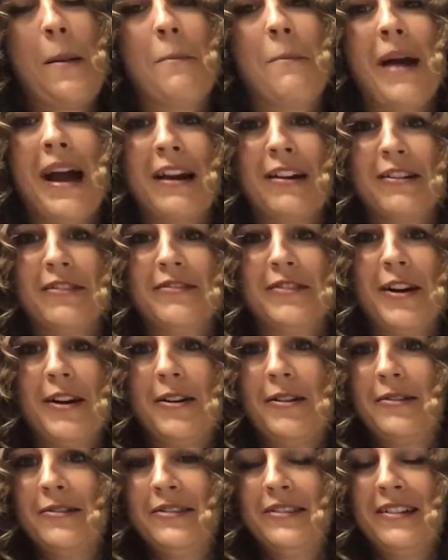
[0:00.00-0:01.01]

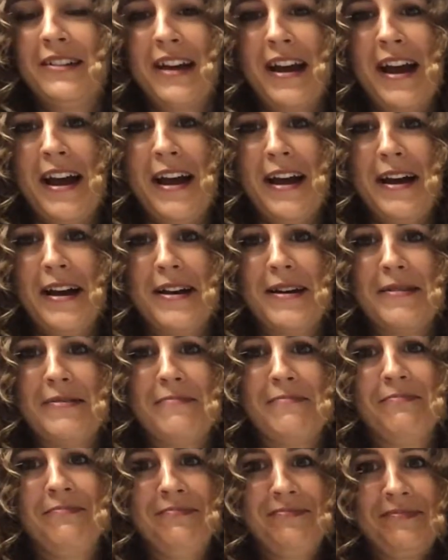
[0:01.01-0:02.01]
microphone,
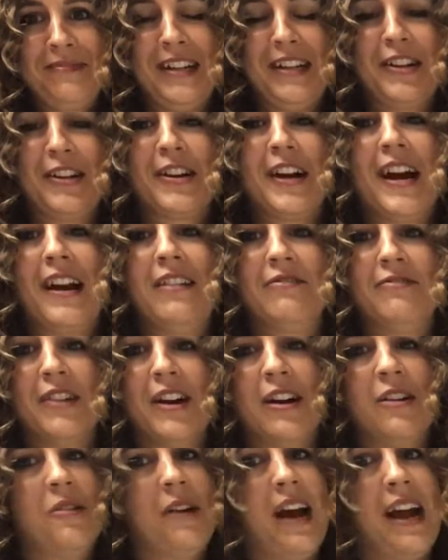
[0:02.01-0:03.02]
and you're kind of
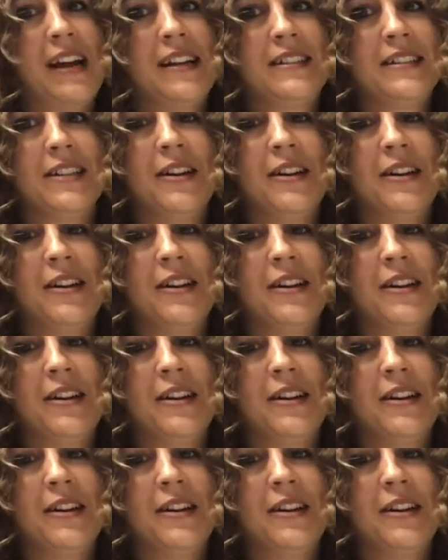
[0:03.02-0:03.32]
far away,